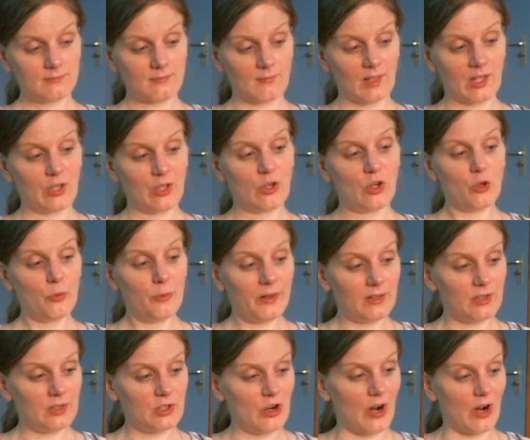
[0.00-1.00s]
could
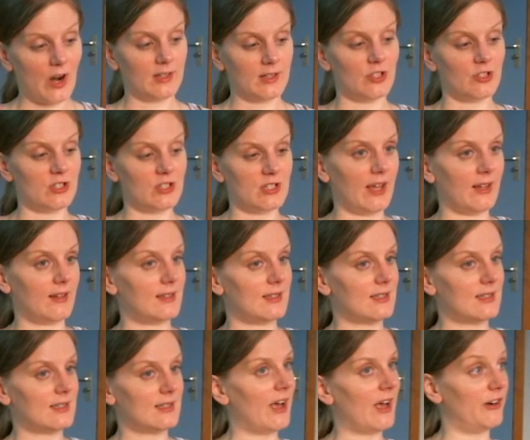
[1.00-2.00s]
be trying to take
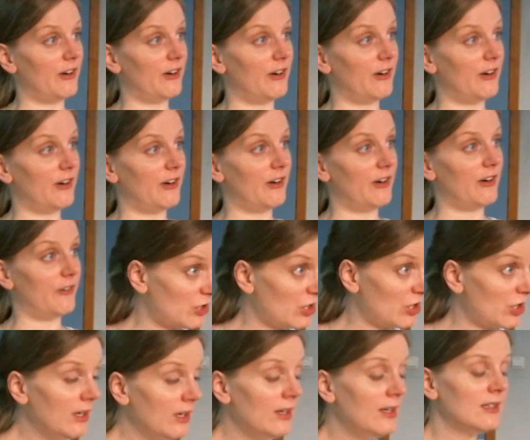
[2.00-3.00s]
this kind of a route.
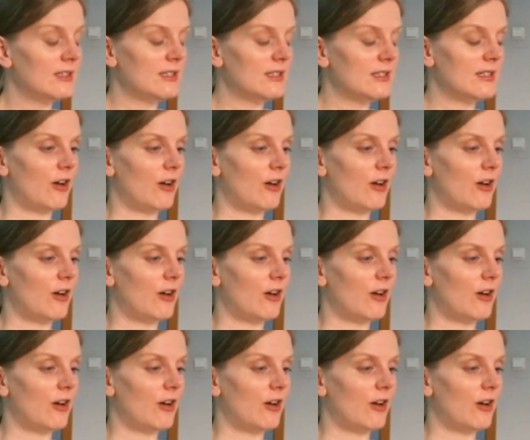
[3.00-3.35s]
So